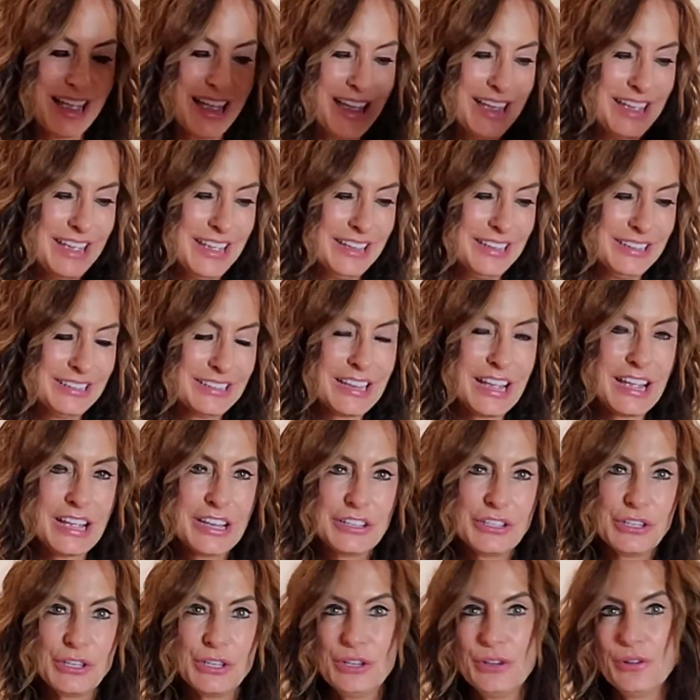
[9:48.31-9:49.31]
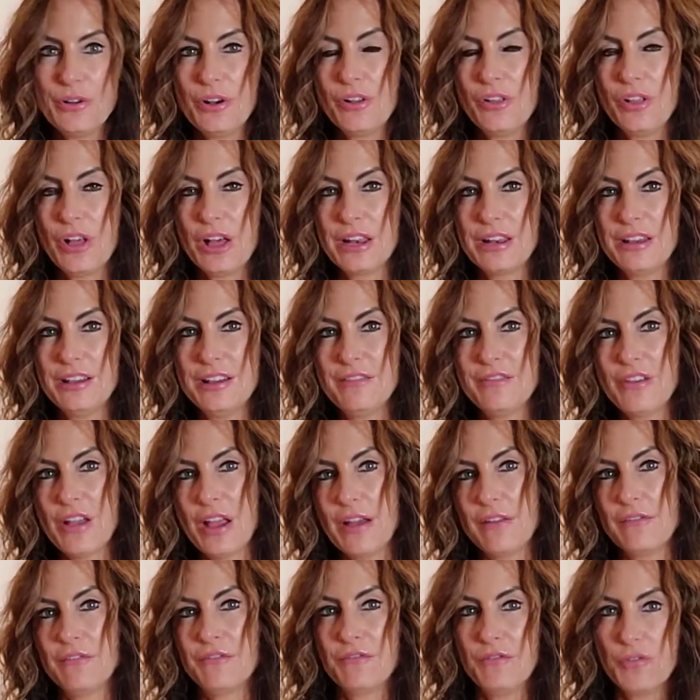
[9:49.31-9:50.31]
and I do a lot of
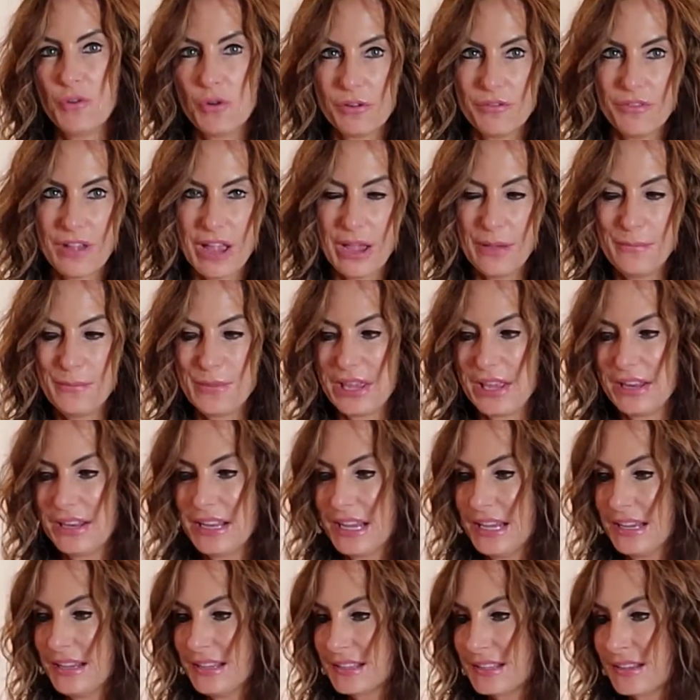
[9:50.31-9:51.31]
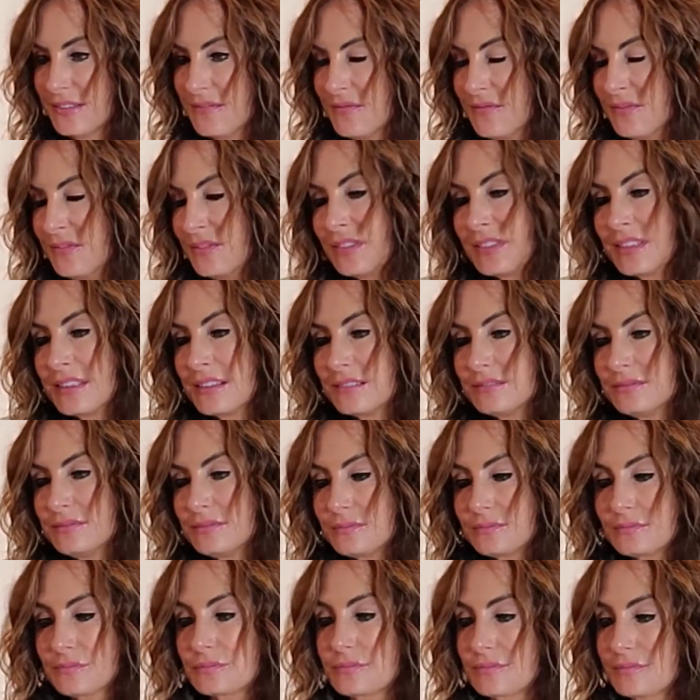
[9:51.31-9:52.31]
full fat mayonnaise.
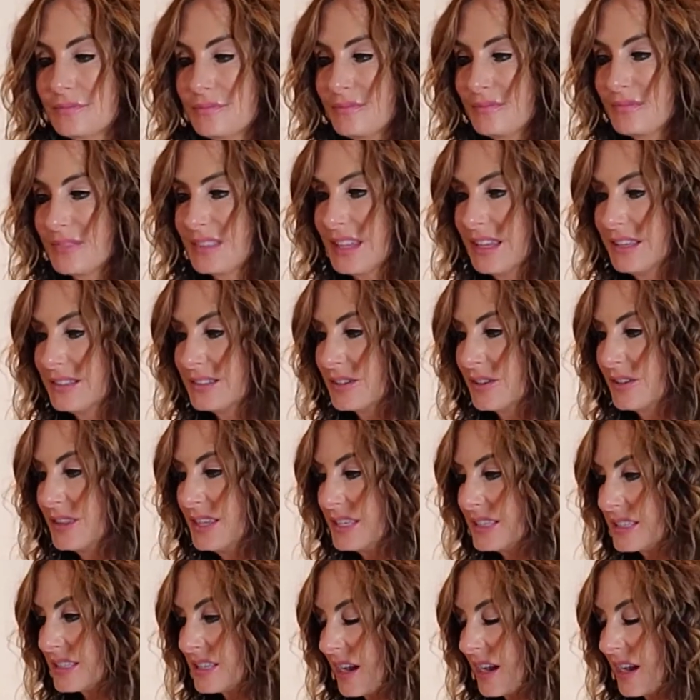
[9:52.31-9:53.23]
So this